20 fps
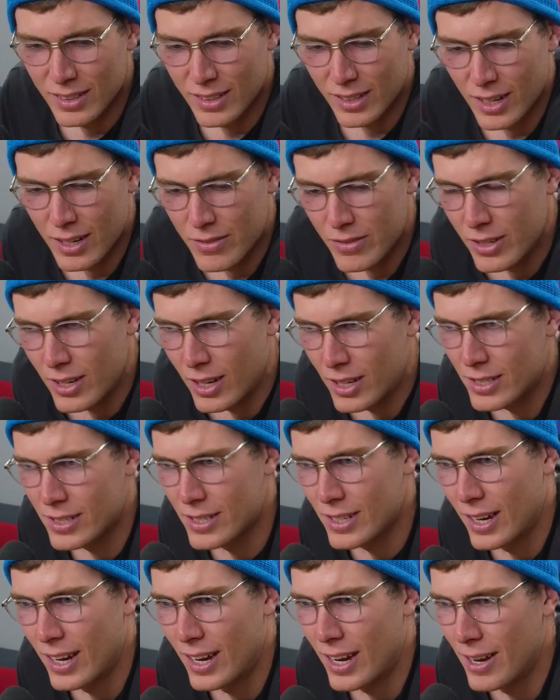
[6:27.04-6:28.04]
They're going to have a
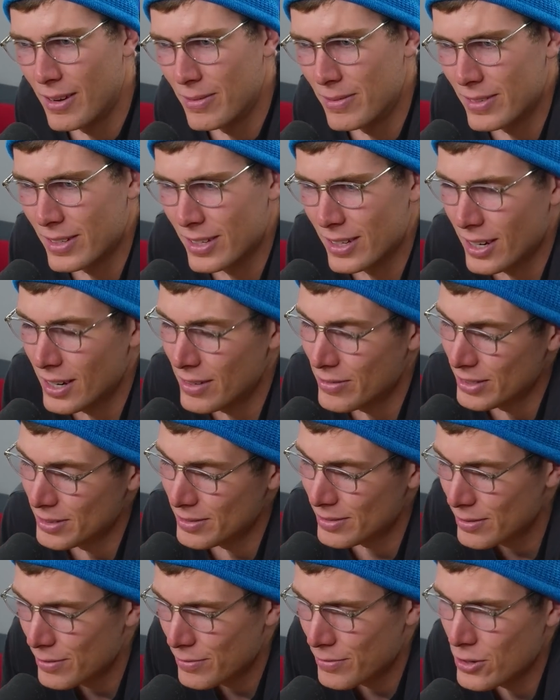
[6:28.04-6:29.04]
nice, they're going to have
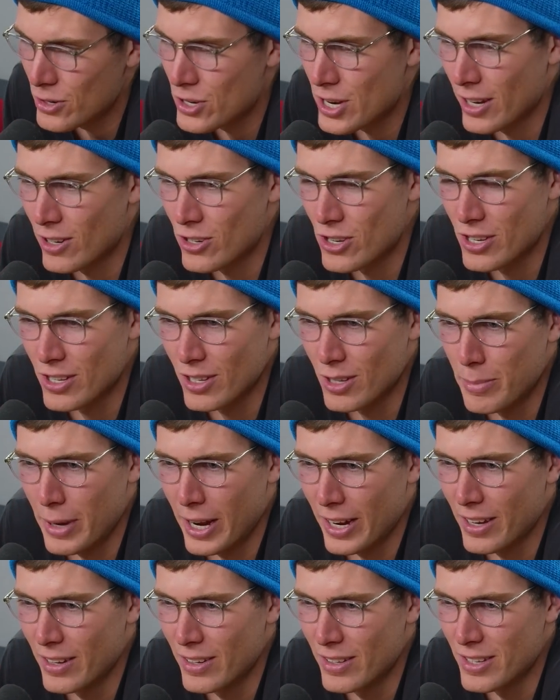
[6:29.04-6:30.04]
a few challenges on the
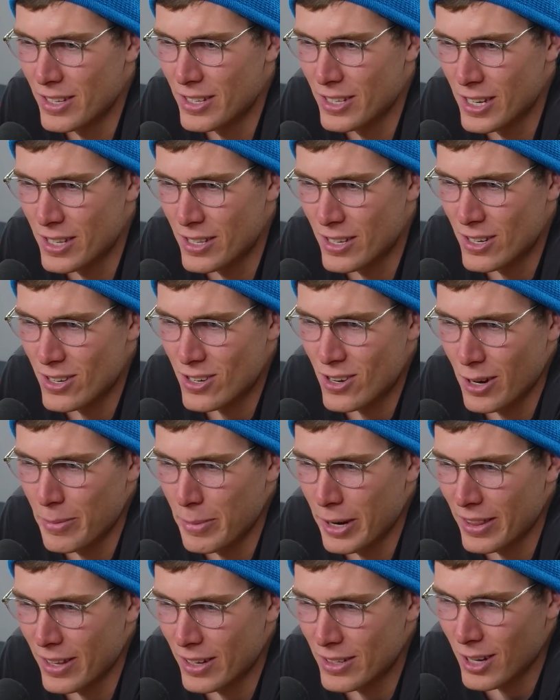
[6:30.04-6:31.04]
back end of the season to try to
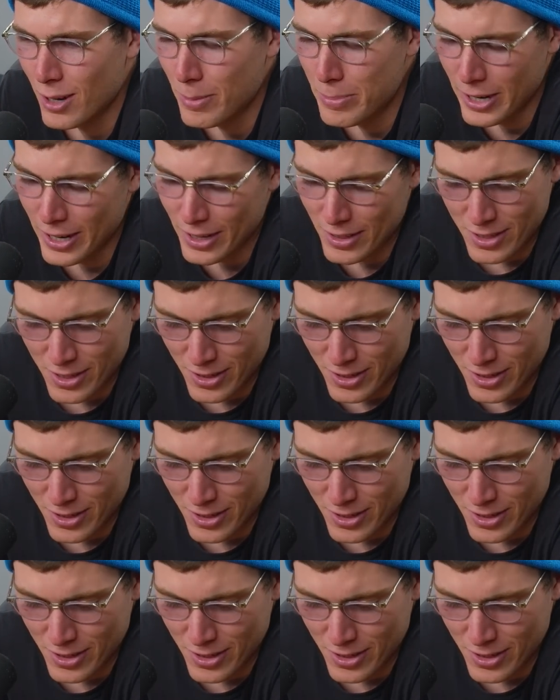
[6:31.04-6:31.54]
make that top 8.